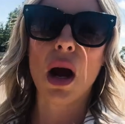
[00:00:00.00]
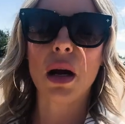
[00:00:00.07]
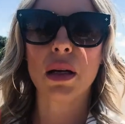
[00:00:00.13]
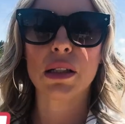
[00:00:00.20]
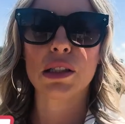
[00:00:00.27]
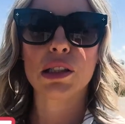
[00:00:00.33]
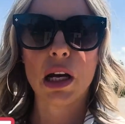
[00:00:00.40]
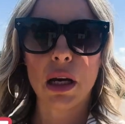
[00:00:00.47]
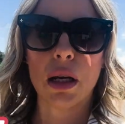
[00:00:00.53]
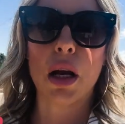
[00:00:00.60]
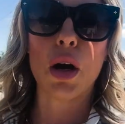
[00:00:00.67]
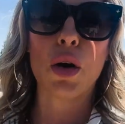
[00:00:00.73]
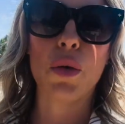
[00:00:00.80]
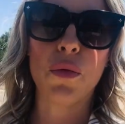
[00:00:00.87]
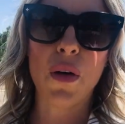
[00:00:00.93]
Art
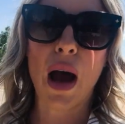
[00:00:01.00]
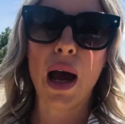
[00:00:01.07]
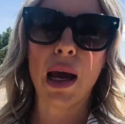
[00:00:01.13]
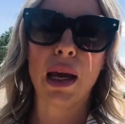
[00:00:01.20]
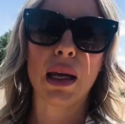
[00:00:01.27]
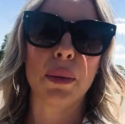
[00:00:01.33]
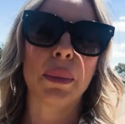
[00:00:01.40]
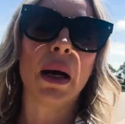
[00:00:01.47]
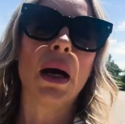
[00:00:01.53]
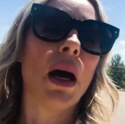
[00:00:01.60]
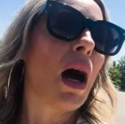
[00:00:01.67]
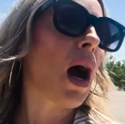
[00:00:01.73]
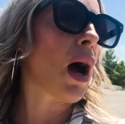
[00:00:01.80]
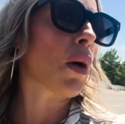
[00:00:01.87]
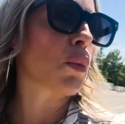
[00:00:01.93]
Deco vibe,
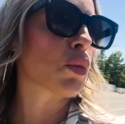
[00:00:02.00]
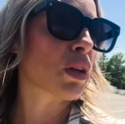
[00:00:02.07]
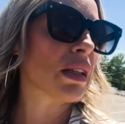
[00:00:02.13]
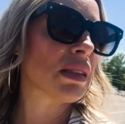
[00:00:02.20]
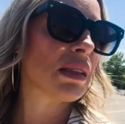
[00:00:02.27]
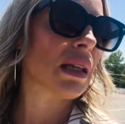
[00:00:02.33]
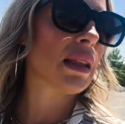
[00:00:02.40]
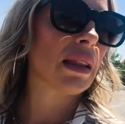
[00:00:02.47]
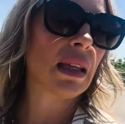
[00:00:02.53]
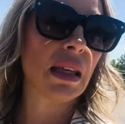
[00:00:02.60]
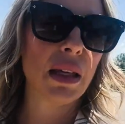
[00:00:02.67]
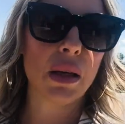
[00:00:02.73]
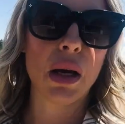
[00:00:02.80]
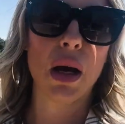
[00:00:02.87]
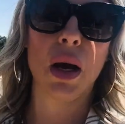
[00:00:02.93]

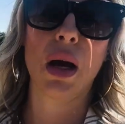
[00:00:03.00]
recently